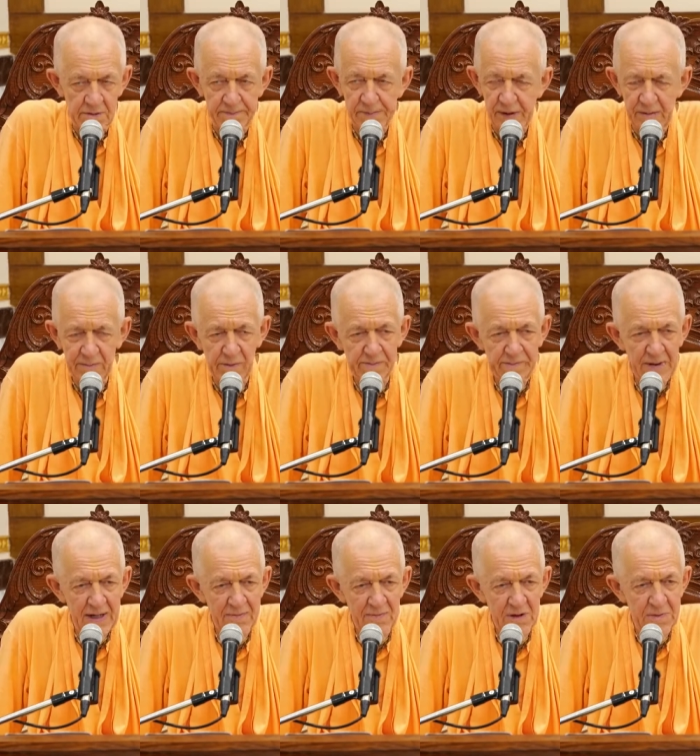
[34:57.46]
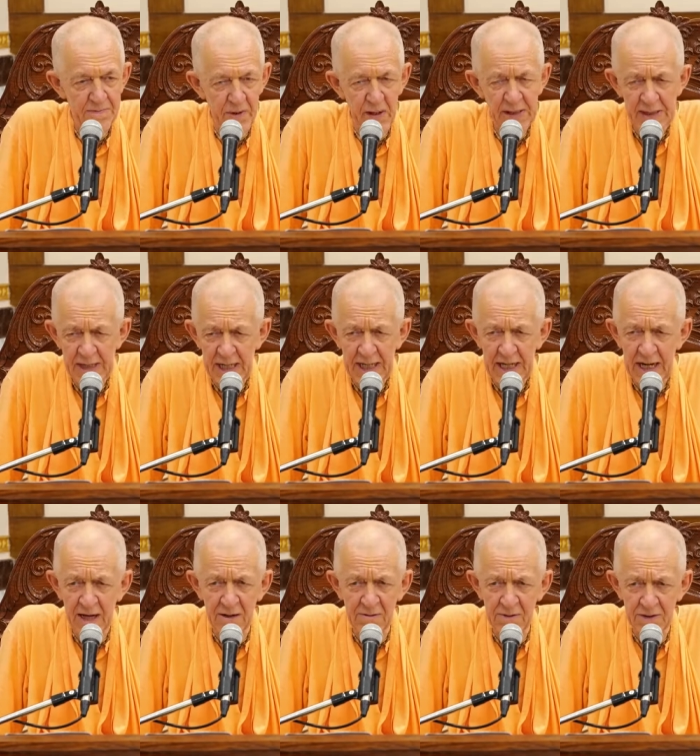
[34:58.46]
So Prabhupada was
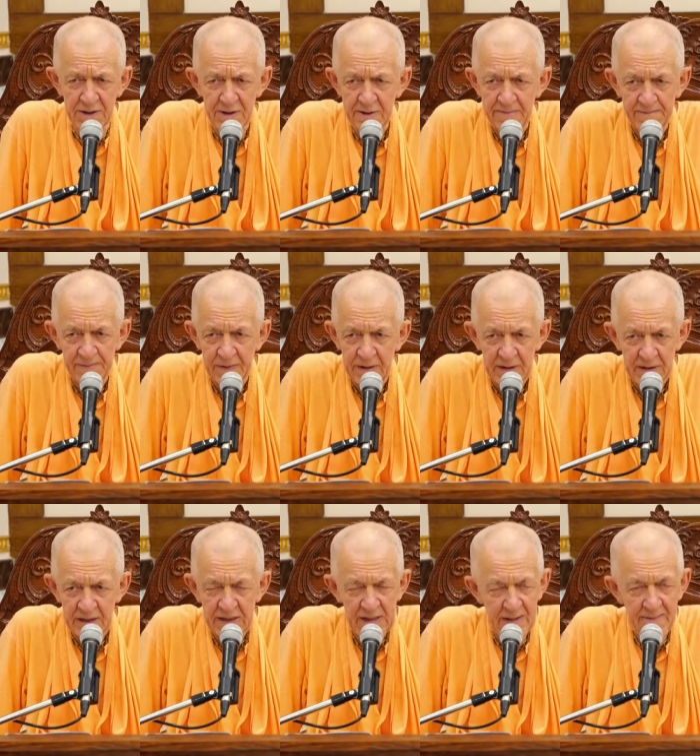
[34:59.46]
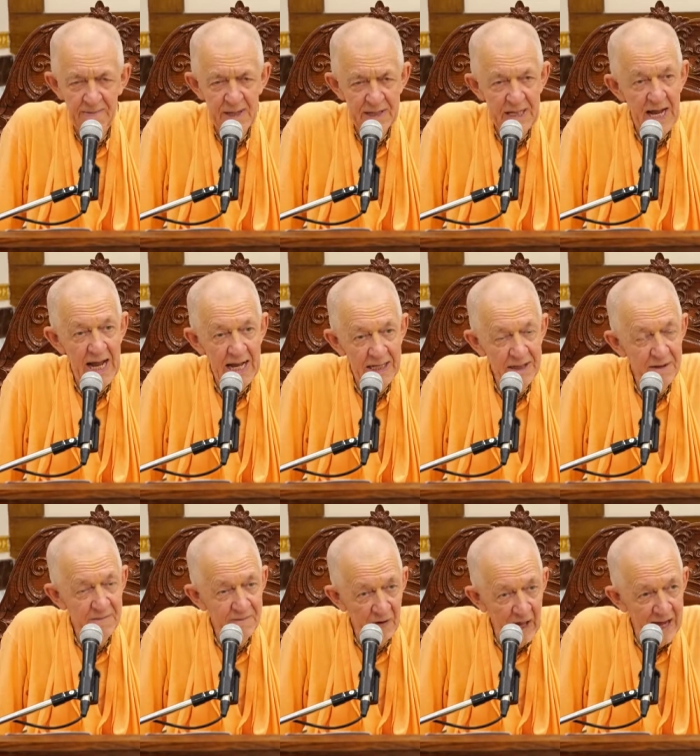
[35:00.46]
pointing out that at the
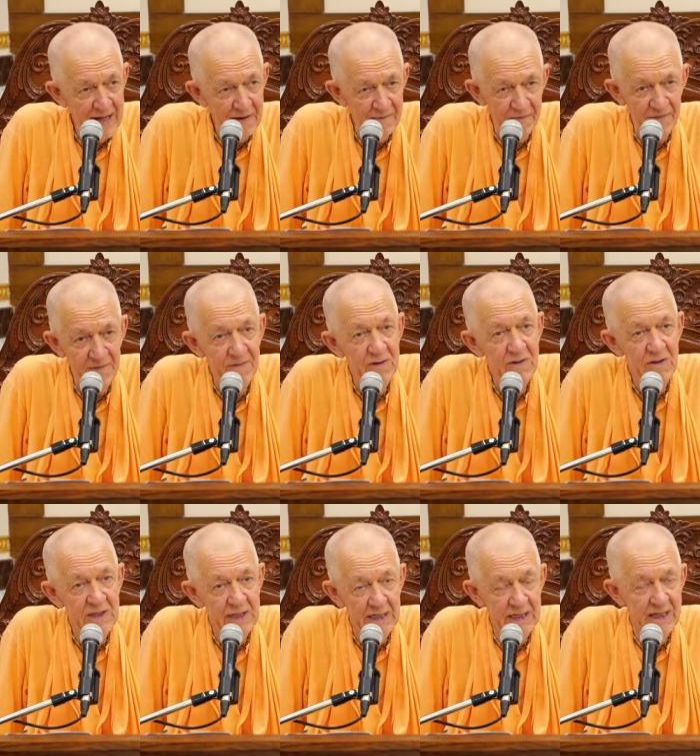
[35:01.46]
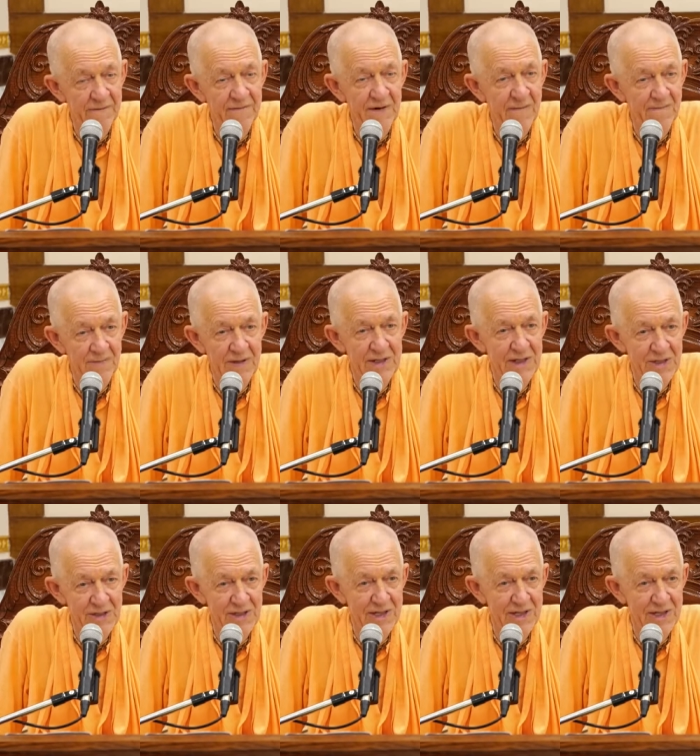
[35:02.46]
end of life, you can give up these